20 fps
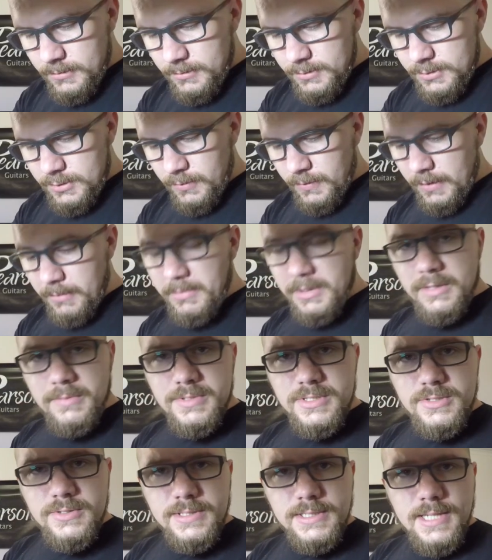So what I'm going to
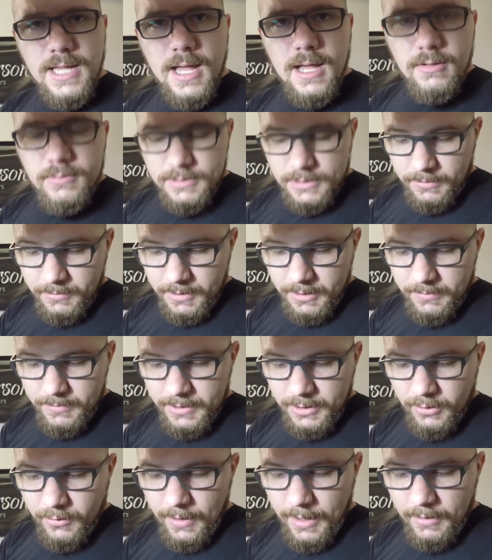be doing now is I'm going to
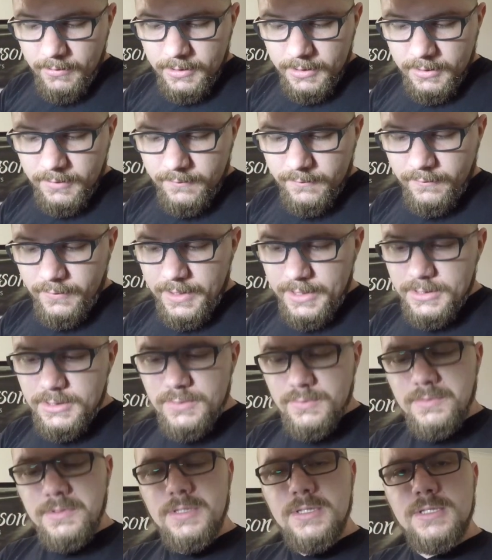be crowning the
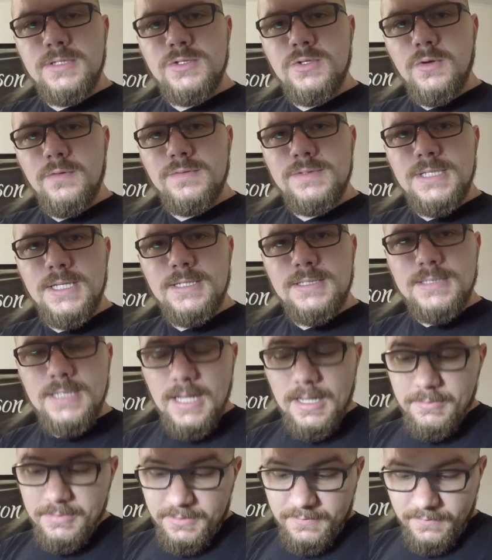frets with this offset
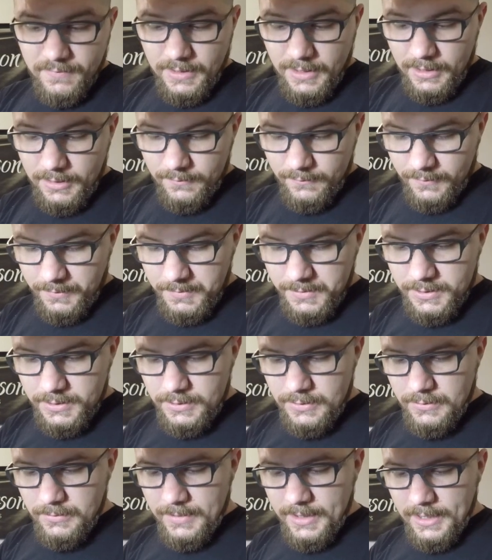diamond file from
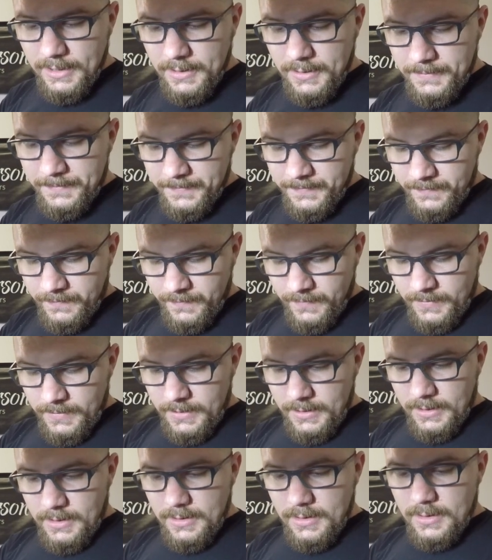StuMac.
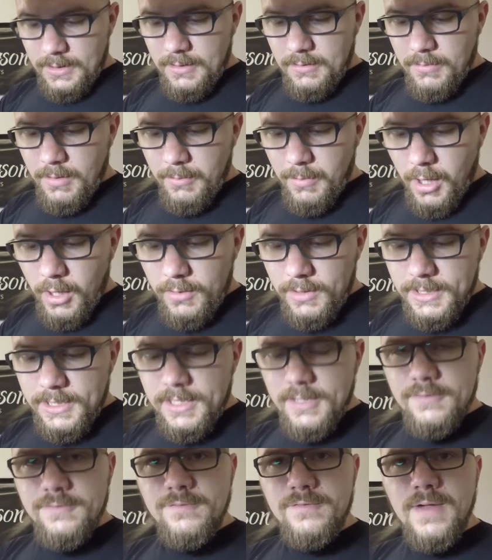I'm only
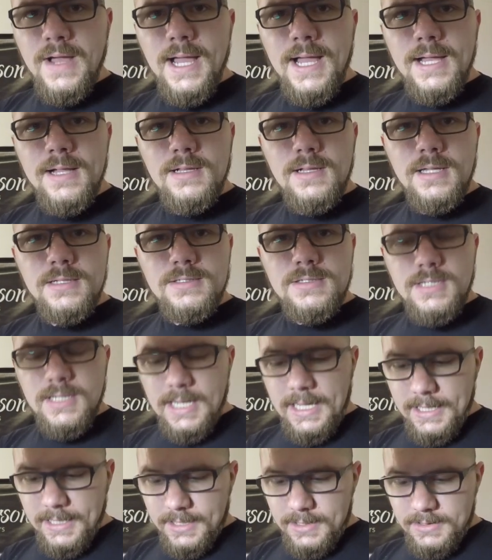going to file until
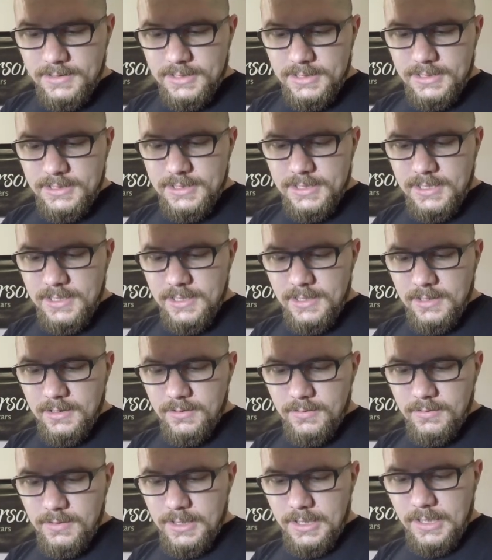I can
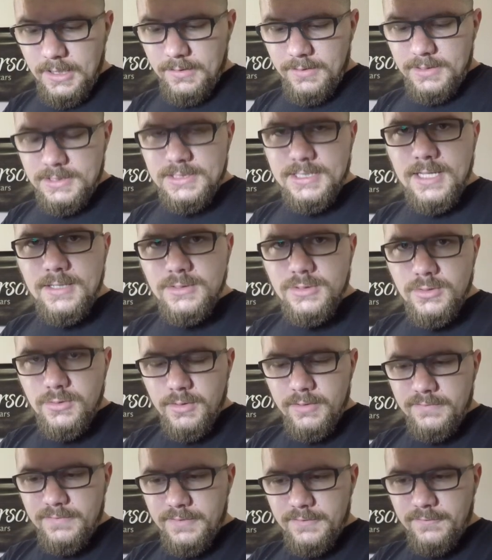see the
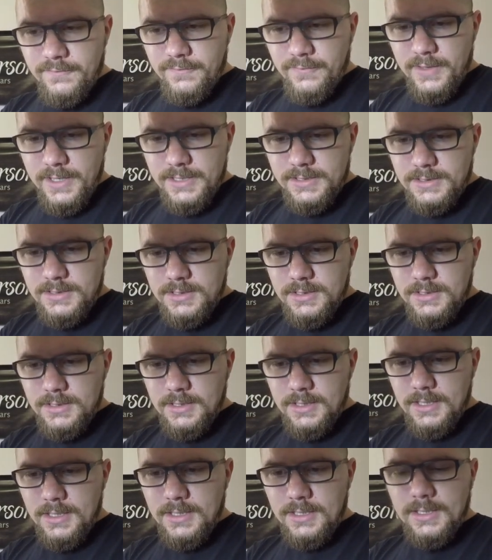center of the fret
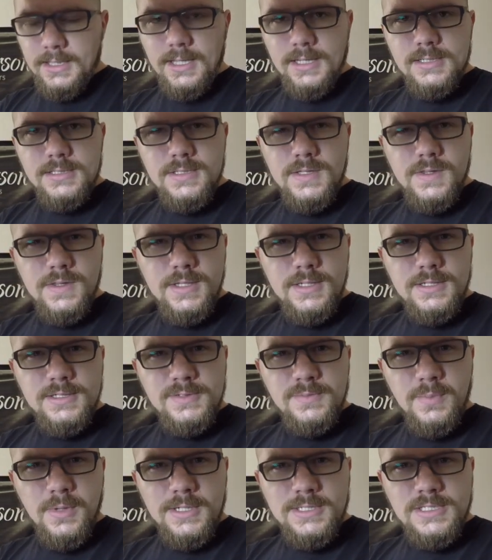get as thin
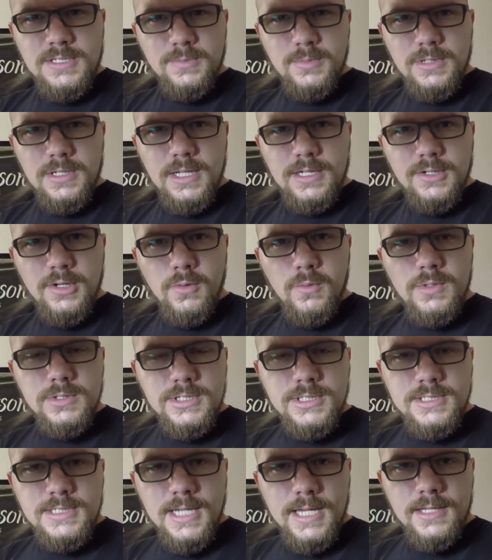as possible. I don't
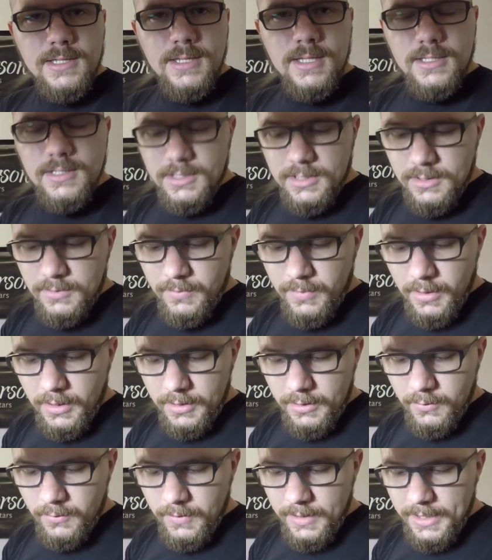want to take that thin
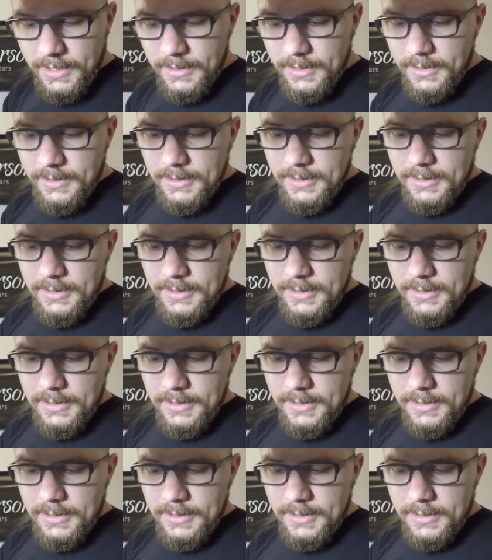part away